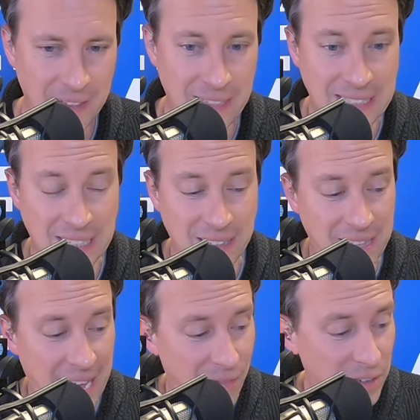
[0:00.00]
that said that
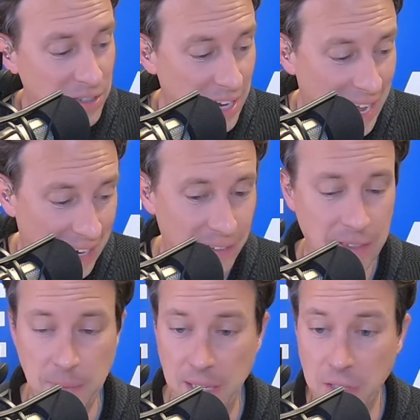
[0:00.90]
the average
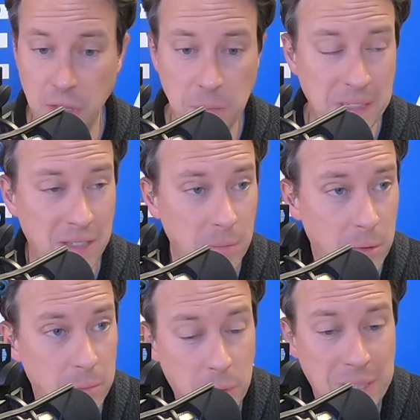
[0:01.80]
hiring manager spends
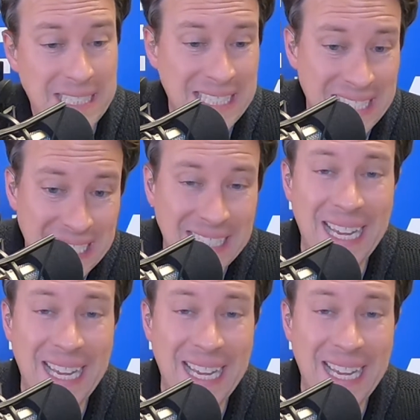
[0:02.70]
somewhere between 6